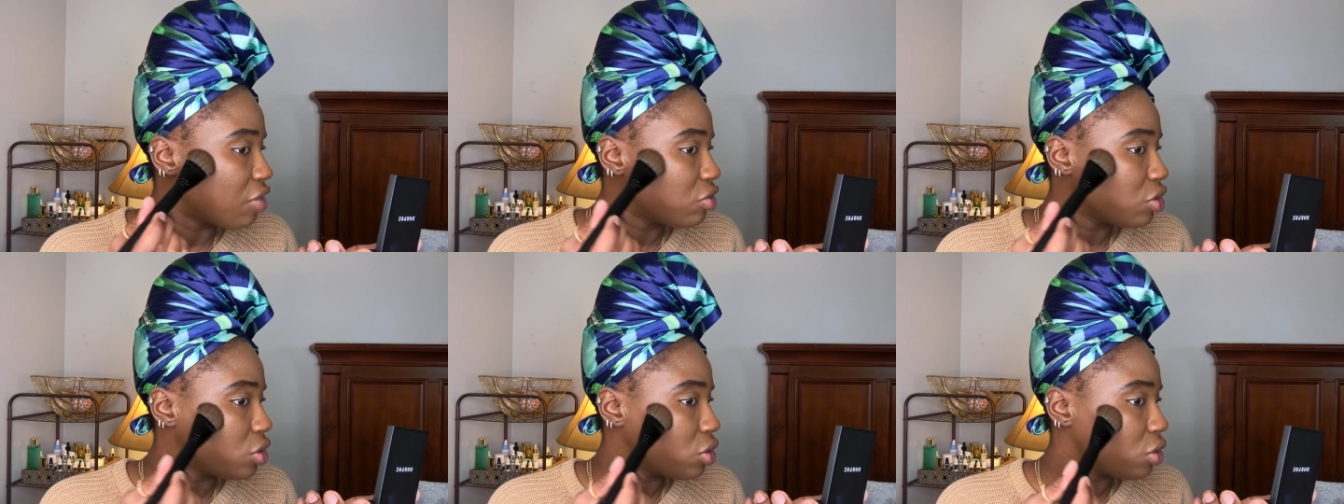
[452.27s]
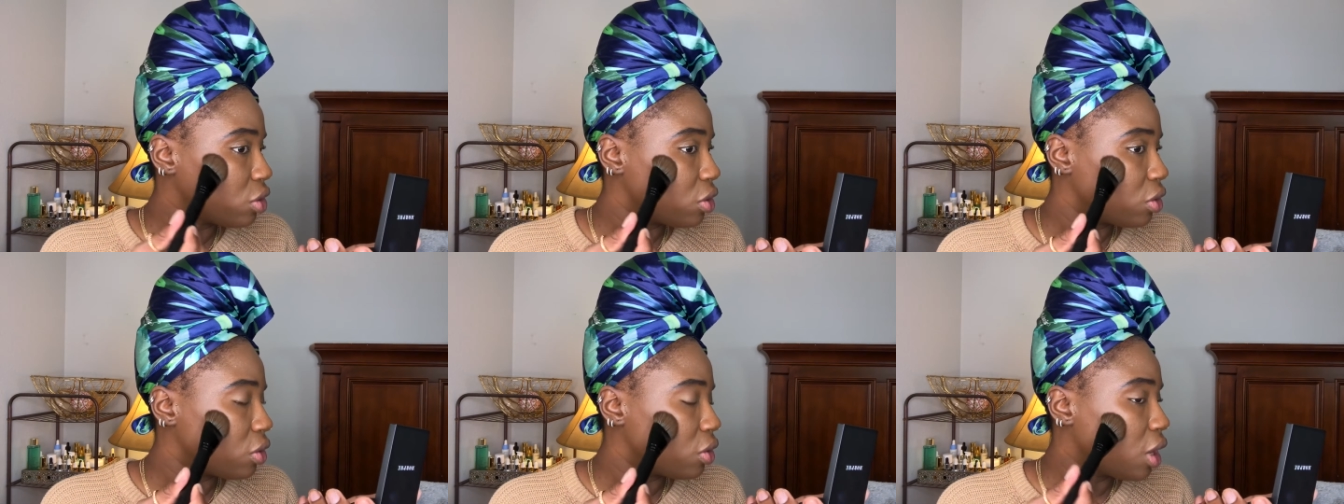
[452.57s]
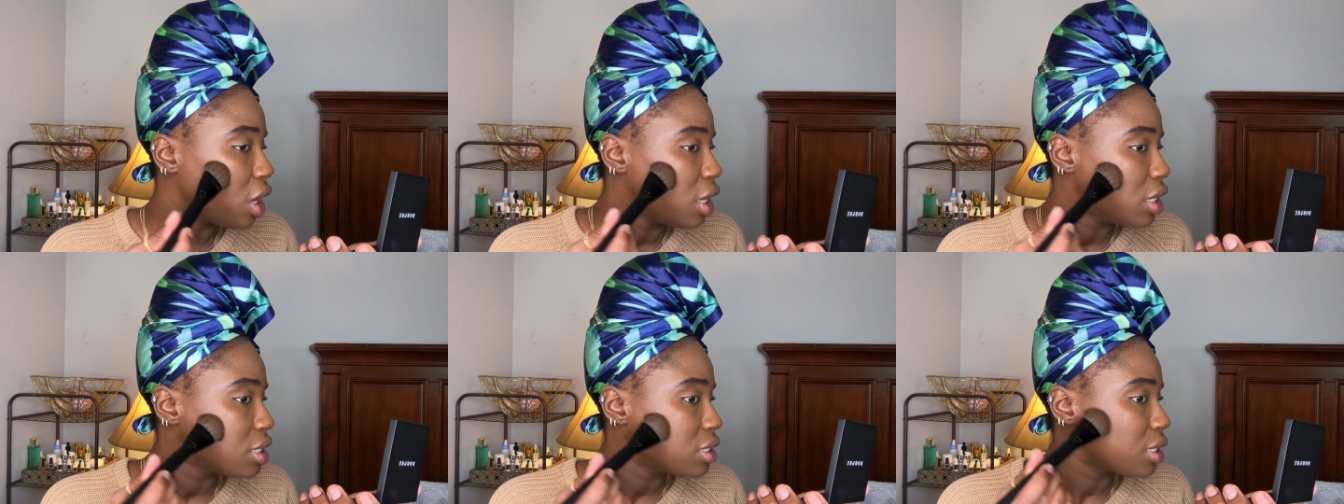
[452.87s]
you know,
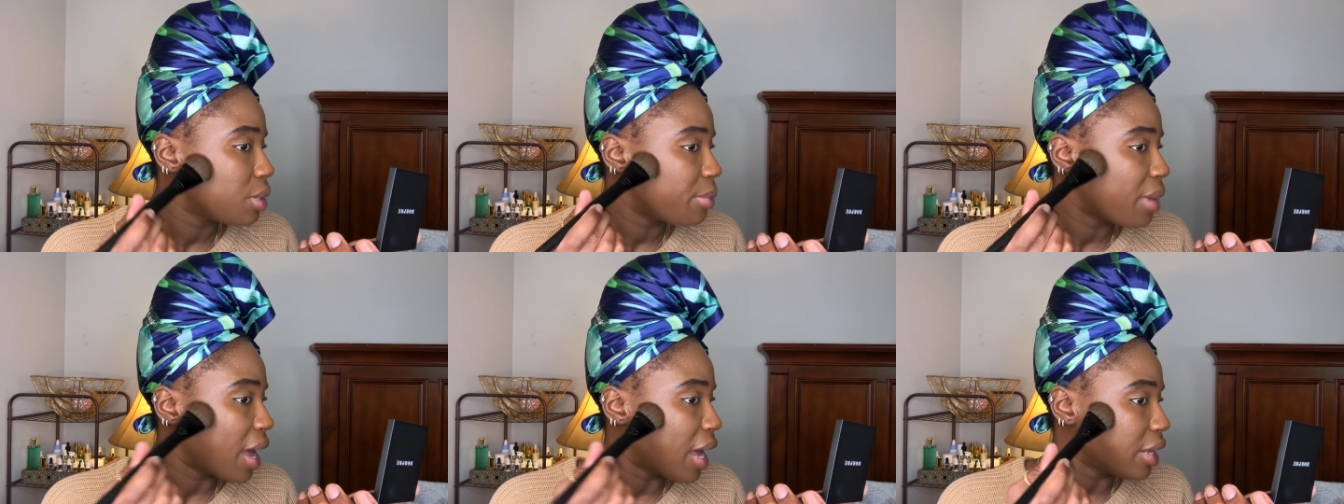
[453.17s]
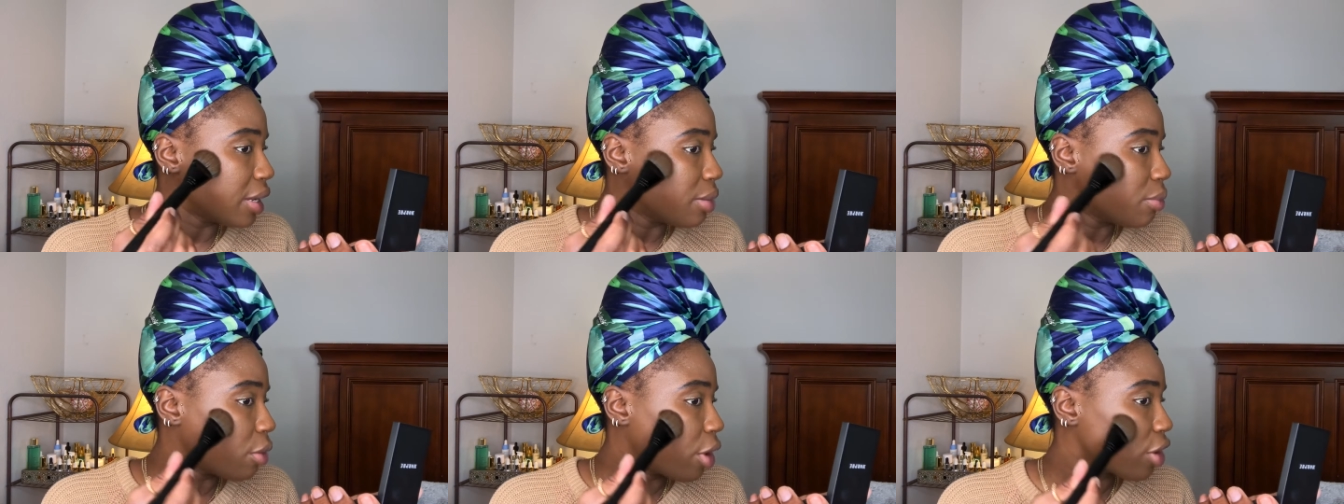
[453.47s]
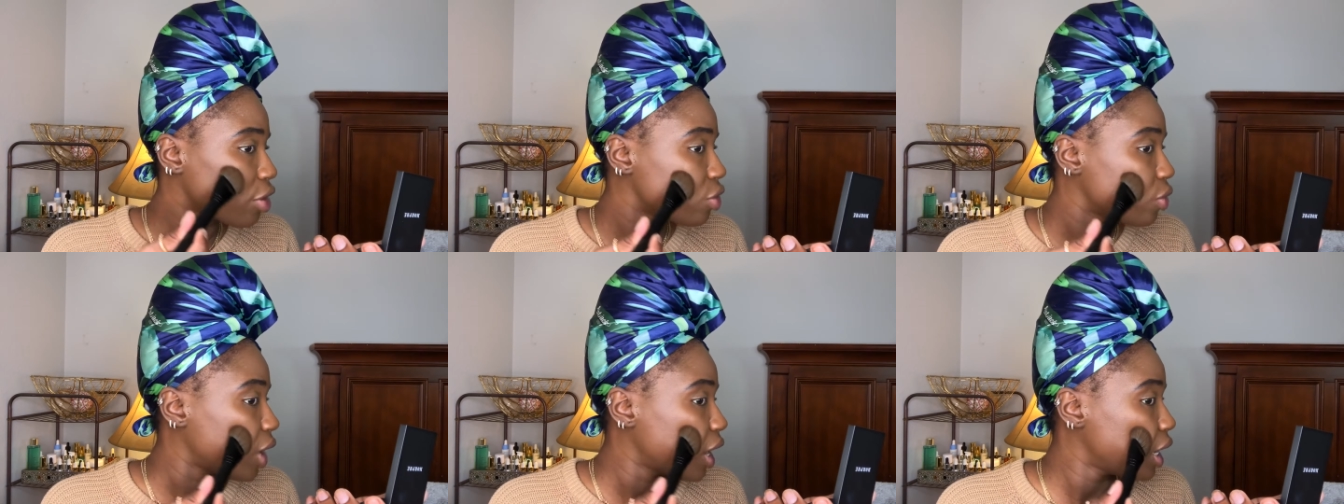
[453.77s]
some acne
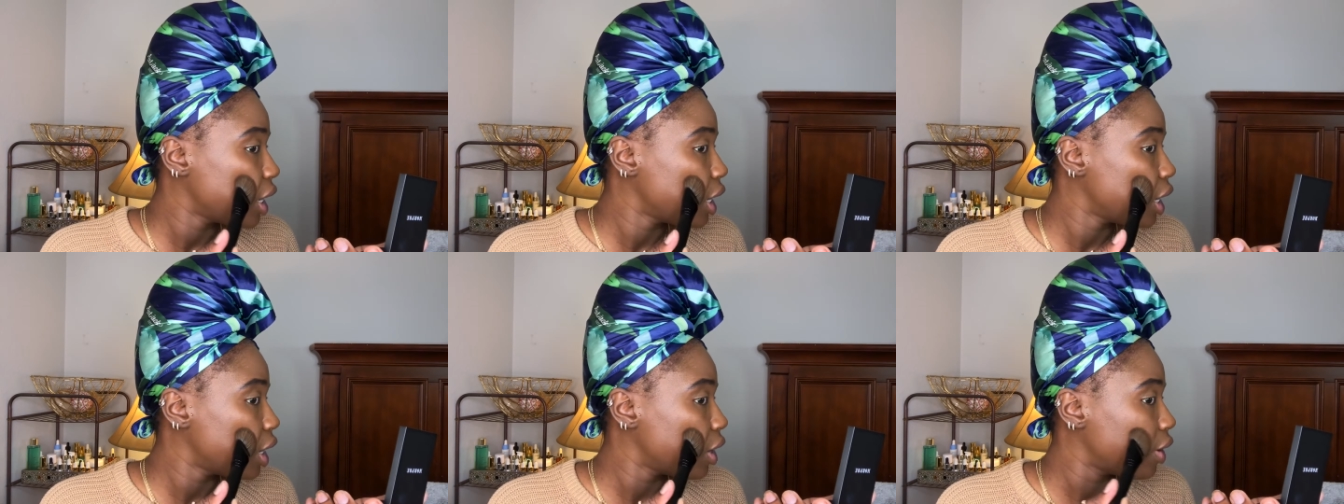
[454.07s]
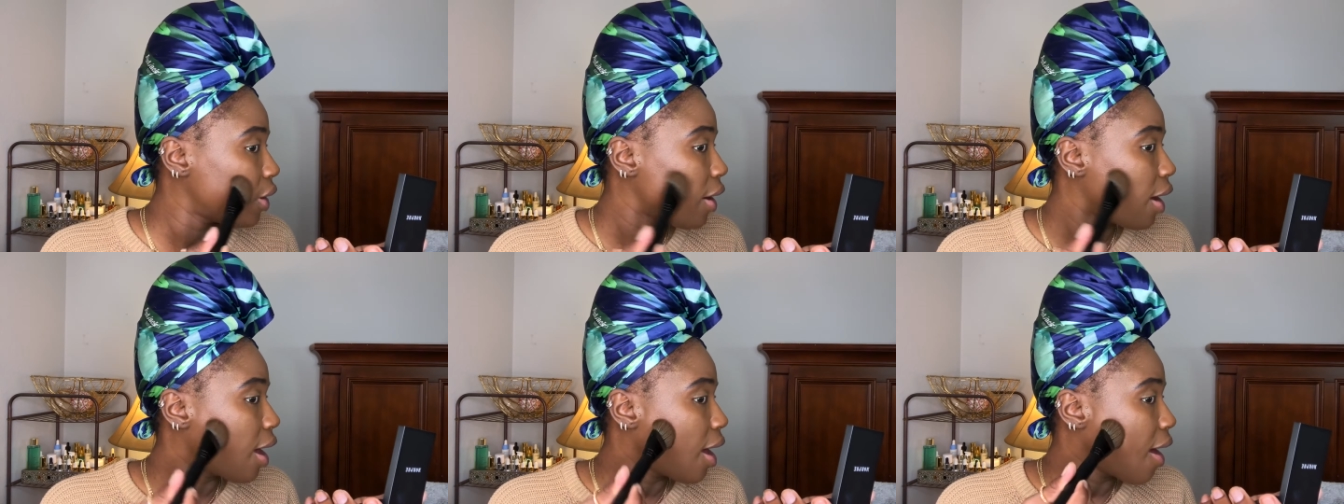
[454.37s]
marks right here.